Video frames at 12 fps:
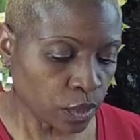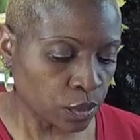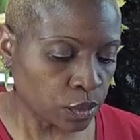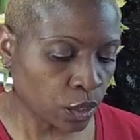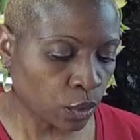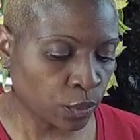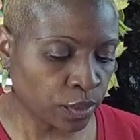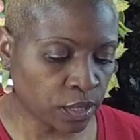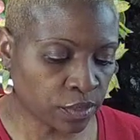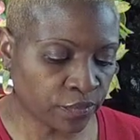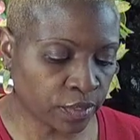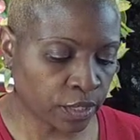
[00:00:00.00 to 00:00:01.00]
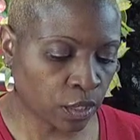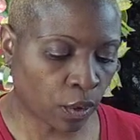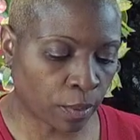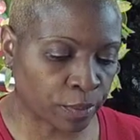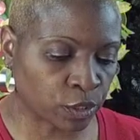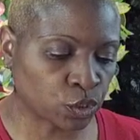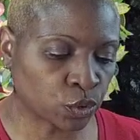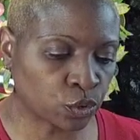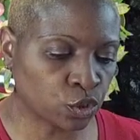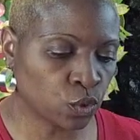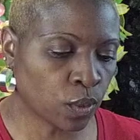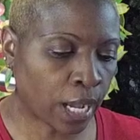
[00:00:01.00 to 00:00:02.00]
So in this video, I'll be showing
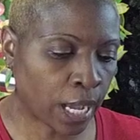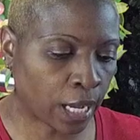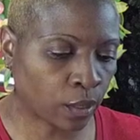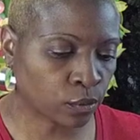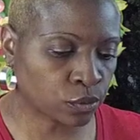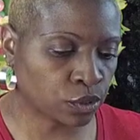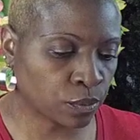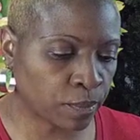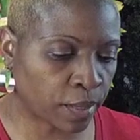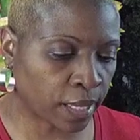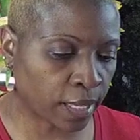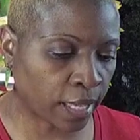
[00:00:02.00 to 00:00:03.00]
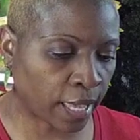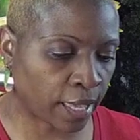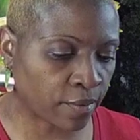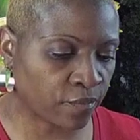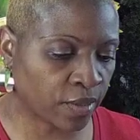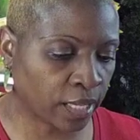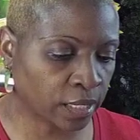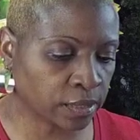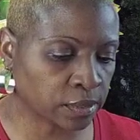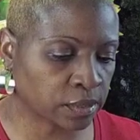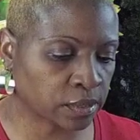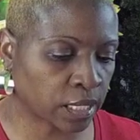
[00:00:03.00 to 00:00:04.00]
you how to make a
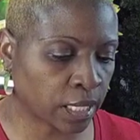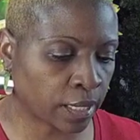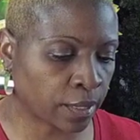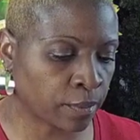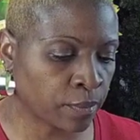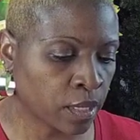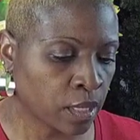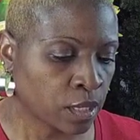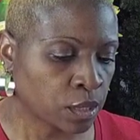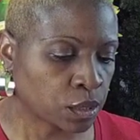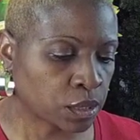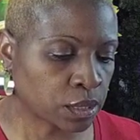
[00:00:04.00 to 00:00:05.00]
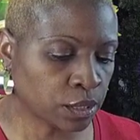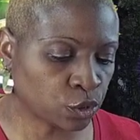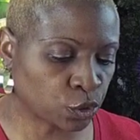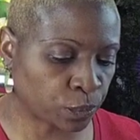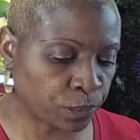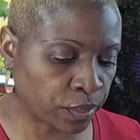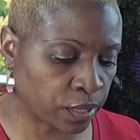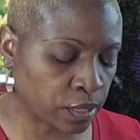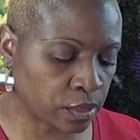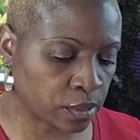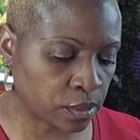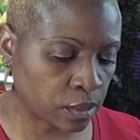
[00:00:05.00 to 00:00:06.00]
Valentine
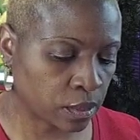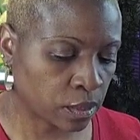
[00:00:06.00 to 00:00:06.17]
centerpiece.